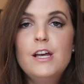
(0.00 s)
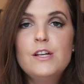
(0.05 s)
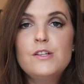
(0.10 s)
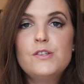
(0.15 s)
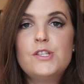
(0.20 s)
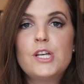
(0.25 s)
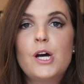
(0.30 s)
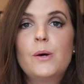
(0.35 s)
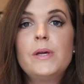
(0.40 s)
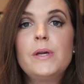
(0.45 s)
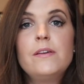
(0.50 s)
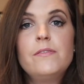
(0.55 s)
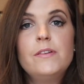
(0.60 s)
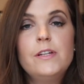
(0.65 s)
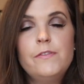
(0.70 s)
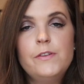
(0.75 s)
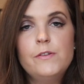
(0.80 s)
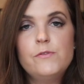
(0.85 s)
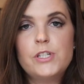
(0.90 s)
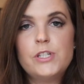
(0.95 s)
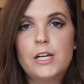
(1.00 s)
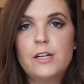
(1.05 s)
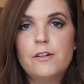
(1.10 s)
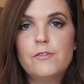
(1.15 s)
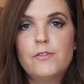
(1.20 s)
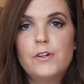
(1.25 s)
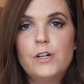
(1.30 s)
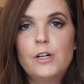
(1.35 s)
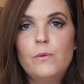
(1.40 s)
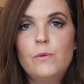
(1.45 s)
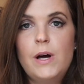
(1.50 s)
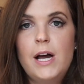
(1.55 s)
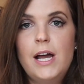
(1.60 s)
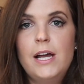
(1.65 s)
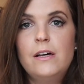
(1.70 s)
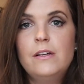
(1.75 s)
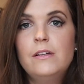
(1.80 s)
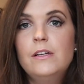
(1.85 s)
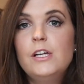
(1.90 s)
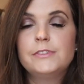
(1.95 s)
So even if you've done it for a
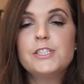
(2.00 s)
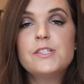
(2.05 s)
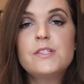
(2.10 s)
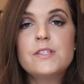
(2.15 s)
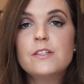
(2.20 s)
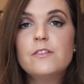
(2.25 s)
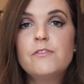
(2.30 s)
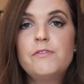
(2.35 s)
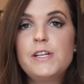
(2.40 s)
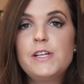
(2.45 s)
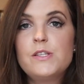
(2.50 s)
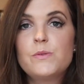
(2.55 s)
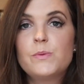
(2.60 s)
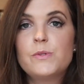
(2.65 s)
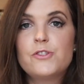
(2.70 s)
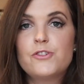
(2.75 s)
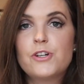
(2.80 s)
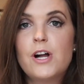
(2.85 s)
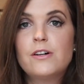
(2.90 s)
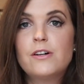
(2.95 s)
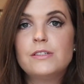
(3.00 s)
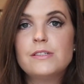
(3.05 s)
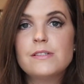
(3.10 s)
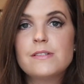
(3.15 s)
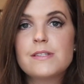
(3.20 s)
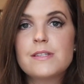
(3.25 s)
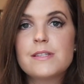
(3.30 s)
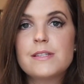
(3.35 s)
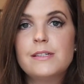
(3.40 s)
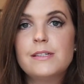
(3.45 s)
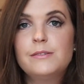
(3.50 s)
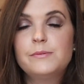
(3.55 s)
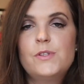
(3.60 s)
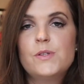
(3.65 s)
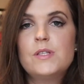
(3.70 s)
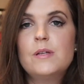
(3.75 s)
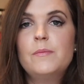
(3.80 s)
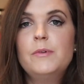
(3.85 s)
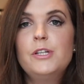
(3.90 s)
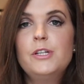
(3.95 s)
while, you're still faced with struggles. To
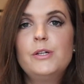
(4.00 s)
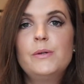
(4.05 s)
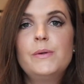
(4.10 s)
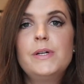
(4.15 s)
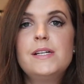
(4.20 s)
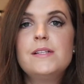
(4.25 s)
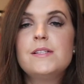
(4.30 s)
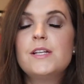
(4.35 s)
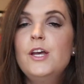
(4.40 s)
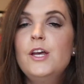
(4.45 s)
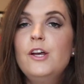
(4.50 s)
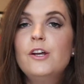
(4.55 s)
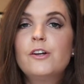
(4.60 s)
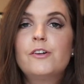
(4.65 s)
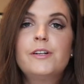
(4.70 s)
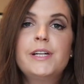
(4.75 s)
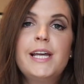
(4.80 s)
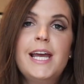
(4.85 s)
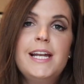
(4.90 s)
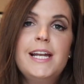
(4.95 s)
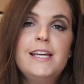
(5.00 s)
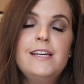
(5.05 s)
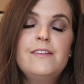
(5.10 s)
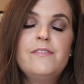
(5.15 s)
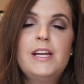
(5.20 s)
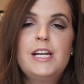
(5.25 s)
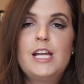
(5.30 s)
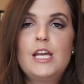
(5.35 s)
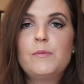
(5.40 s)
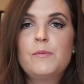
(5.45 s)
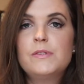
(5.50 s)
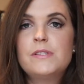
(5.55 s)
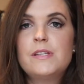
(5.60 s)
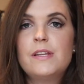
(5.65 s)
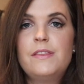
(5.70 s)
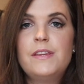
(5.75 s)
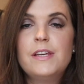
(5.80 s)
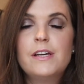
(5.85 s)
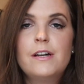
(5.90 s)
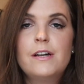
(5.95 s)
someone who is creative and able to
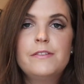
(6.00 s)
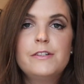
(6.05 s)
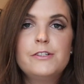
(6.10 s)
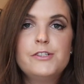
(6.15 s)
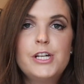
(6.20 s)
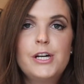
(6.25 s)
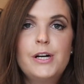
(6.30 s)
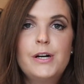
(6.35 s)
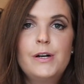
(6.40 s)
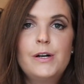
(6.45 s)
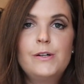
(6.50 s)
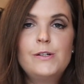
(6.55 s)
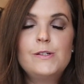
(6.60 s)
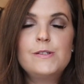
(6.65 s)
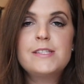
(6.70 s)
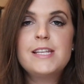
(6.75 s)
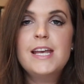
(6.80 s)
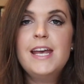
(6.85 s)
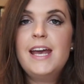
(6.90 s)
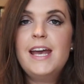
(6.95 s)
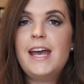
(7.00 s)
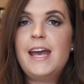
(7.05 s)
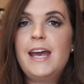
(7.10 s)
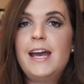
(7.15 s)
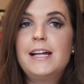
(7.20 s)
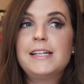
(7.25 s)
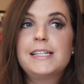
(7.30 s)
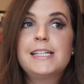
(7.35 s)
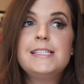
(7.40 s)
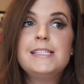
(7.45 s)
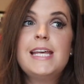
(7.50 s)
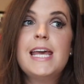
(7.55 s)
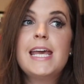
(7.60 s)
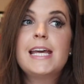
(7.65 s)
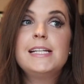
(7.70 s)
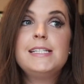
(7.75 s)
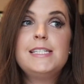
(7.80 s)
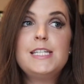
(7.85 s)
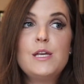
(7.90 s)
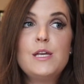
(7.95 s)
think on their toes and can
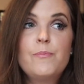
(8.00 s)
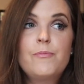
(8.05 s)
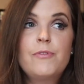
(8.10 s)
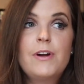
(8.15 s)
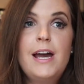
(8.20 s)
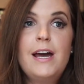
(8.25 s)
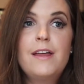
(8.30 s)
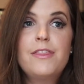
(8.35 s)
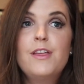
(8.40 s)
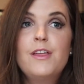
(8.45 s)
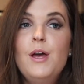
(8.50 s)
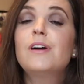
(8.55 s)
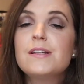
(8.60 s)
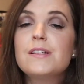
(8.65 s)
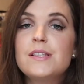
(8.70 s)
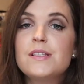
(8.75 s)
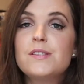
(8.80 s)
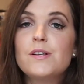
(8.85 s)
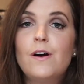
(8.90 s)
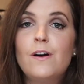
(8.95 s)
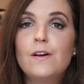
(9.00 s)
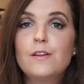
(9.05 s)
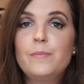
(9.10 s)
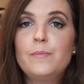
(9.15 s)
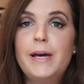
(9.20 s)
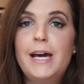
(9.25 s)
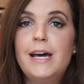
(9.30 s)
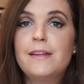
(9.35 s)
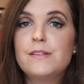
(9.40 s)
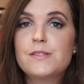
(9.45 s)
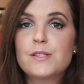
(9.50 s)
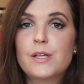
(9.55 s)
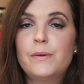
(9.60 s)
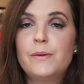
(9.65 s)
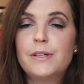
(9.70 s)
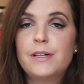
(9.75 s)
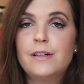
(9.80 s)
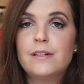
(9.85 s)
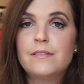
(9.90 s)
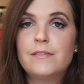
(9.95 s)
take a deep breath, process all the bad that's
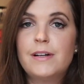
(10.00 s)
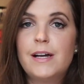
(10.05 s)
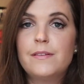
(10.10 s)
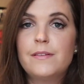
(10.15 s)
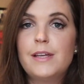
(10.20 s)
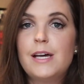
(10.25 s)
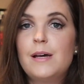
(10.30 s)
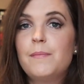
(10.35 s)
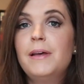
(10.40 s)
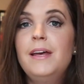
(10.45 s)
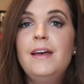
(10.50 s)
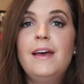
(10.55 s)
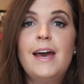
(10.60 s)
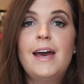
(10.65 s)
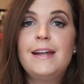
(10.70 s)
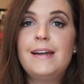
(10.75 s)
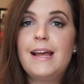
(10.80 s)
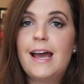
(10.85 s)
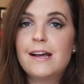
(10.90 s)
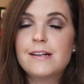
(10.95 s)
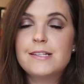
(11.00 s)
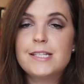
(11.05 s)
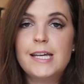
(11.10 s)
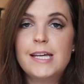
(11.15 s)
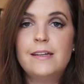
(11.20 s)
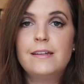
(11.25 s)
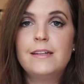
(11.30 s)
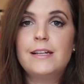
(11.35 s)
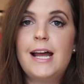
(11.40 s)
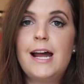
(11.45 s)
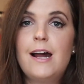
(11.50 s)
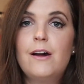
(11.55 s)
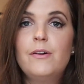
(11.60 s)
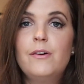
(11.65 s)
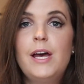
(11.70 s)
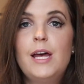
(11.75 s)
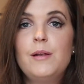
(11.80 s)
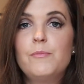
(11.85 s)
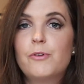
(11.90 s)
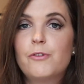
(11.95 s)
going on around them, and exhale it
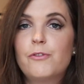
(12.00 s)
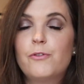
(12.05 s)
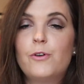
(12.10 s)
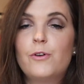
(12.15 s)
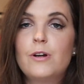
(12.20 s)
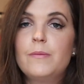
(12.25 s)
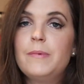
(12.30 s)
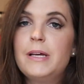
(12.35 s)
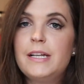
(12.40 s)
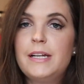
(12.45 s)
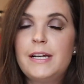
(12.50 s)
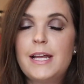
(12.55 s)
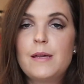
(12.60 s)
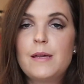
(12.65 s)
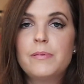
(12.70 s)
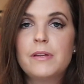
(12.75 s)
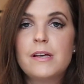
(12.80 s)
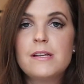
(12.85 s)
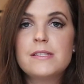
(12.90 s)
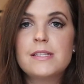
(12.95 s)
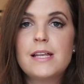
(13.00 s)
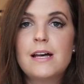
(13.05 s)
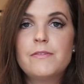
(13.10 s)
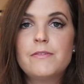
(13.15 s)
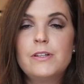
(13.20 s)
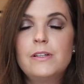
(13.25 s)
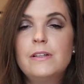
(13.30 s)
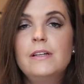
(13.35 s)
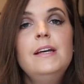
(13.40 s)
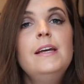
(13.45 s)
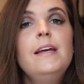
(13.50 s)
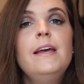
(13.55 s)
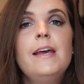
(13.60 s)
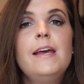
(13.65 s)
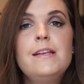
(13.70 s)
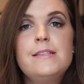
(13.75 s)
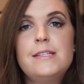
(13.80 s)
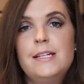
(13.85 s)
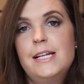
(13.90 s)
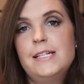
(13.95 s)
out and perform at an A+ level
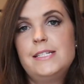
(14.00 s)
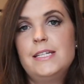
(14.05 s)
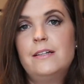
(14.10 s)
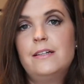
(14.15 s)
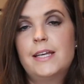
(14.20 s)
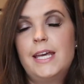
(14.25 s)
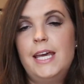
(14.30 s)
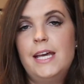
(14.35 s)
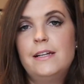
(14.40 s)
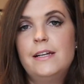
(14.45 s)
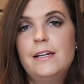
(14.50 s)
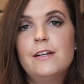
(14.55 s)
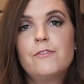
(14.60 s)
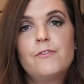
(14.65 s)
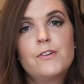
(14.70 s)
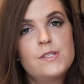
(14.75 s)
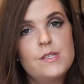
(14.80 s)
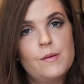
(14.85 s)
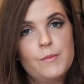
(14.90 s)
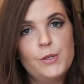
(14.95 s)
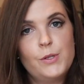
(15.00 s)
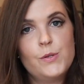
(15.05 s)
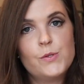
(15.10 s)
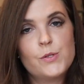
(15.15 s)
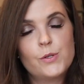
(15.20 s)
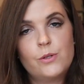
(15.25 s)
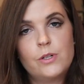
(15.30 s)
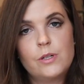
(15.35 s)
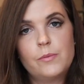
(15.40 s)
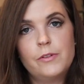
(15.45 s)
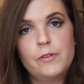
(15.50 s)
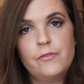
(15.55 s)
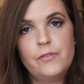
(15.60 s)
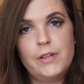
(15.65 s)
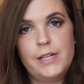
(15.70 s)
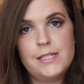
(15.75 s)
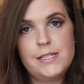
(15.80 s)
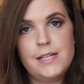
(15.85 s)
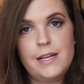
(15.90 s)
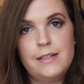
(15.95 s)
is an ideal candidate for someone who's a corporate
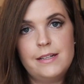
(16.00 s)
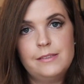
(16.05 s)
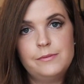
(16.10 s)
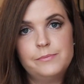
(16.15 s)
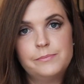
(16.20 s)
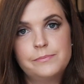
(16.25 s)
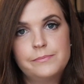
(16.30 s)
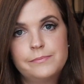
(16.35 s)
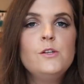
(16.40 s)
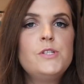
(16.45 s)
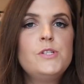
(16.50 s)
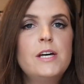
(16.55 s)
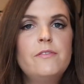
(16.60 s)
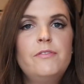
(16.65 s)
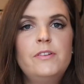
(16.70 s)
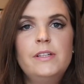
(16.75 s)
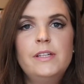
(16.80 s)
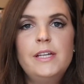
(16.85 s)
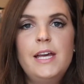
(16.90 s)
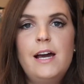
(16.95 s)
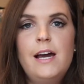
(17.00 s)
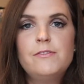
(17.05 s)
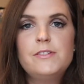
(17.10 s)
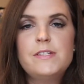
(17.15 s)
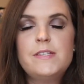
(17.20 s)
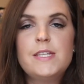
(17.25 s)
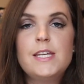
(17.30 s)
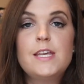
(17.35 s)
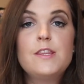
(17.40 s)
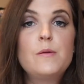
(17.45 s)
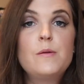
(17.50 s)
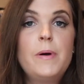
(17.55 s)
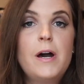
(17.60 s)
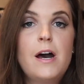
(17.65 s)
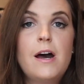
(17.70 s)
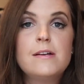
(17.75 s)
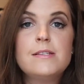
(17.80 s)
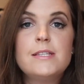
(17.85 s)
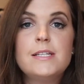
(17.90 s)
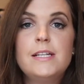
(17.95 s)
flight attendant. You definitely have to see the
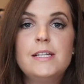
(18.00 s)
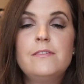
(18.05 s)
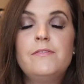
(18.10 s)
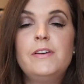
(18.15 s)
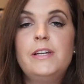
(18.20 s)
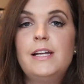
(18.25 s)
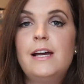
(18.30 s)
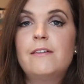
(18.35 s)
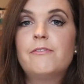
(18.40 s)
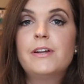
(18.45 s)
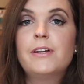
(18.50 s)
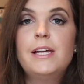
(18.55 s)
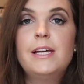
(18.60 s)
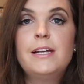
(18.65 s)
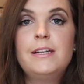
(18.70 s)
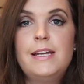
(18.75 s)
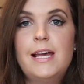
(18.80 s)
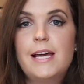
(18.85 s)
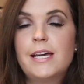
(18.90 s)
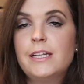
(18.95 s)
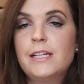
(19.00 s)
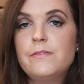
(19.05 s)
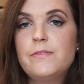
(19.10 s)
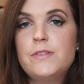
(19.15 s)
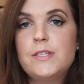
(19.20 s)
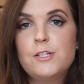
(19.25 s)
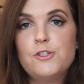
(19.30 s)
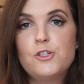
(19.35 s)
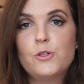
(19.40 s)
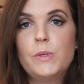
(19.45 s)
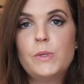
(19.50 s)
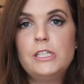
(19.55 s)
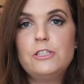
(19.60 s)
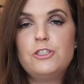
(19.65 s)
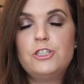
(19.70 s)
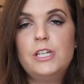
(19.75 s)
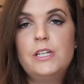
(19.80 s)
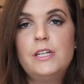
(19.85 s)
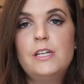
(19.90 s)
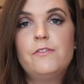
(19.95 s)
positive in every negative
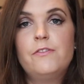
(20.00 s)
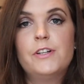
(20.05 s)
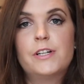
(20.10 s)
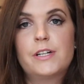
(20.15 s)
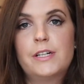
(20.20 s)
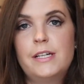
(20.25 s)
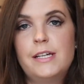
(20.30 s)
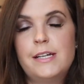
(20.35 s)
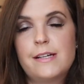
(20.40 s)
situation if you're gonna